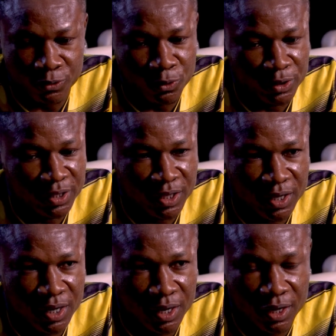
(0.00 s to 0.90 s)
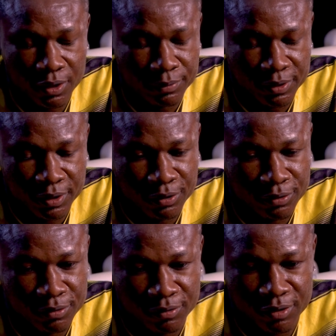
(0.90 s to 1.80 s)
I watch their clips,
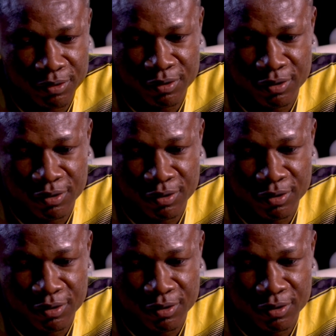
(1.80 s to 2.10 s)
and